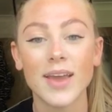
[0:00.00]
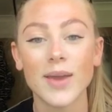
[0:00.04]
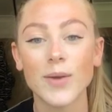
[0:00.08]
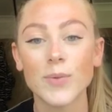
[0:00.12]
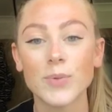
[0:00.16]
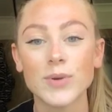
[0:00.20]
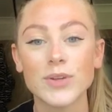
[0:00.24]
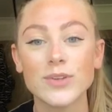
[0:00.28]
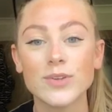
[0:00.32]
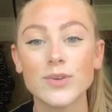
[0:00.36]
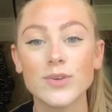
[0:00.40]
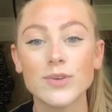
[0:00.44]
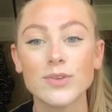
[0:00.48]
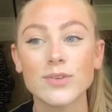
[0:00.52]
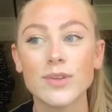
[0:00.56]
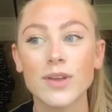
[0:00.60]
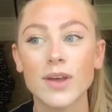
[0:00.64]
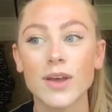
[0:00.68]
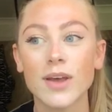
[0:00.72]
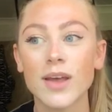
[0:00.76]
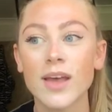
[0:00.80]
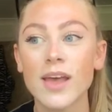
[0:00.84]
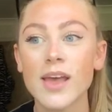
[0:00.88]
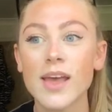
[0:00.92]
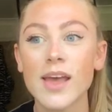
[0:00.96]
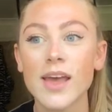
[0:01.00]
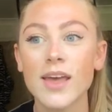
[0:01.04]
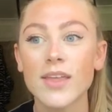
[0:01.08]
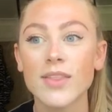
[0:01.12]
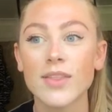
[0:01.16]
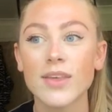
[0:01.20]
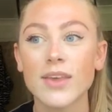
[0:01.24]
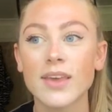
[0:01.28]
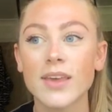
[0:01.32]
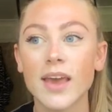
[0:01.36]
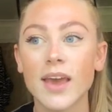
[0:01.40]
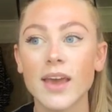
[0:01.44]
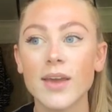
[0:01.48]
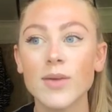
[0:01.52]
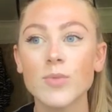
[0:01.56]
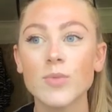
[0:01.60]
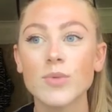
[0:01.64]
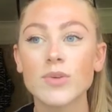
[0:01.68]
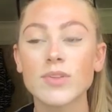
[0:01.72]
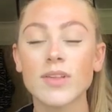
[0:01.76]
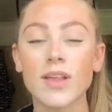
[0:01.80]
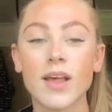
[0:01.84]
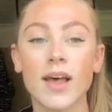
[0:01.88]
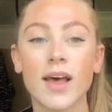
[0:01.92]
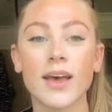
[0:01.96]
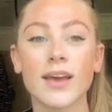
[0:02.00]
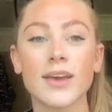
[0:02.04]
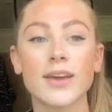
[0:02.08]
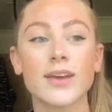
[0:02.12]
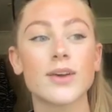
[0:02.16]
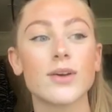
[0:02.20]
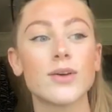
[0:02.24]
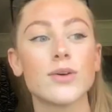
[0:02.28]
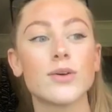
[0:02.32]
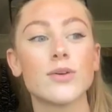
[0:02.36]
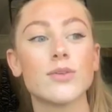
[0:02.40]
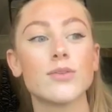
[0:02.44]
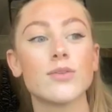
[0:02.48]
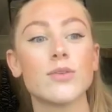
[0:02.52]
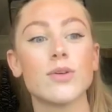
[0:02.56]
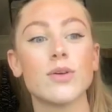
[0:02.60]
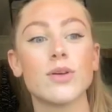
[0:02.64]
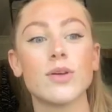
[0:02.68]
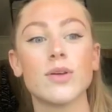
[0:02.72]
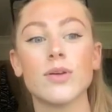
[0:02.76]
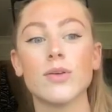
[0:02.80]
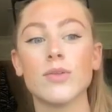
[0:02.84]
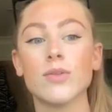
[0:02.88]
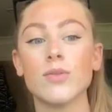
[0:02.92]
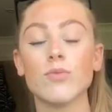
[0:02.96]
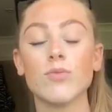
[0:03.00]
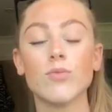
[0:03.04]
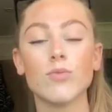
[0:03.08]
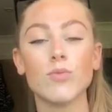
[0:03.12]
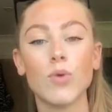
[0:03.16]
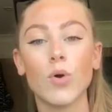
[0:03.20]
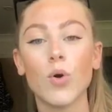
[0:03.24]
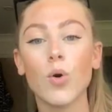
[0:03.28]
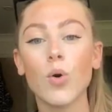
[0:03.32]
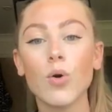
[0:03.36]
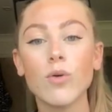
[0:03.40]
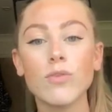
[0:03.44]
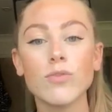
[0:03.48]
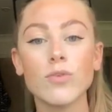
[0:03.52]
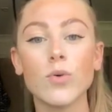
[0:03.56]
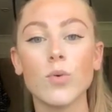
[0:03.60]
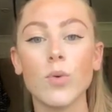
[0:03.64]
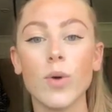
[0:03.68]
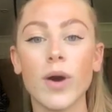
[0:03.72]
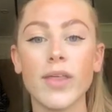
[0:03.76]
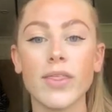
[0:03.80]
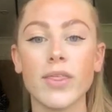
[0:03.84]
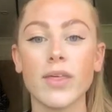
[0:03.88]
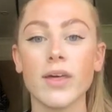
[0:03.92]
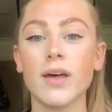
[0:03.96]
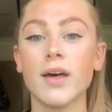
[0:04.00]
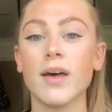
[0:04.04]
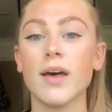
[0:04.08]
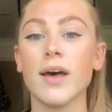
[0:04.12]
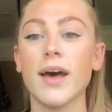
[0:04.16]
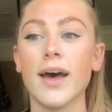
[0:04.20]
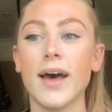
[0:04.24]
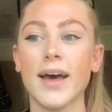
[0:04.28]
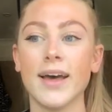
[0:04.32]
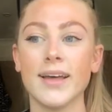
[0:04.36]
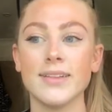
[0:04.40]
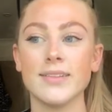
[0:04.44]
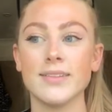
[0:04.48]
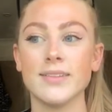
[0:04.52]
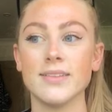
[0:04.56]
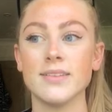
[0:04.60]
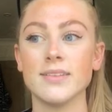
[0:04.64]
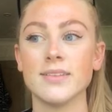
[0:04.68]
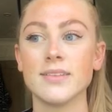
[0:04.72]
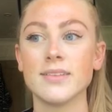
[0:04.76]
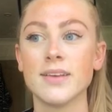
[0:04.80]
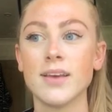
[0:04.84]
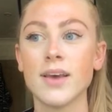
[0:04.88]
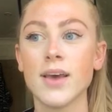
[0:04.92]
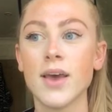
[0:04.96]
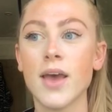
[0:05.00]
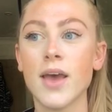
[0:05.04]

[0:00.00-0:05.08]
we just, the game was like awful weather, and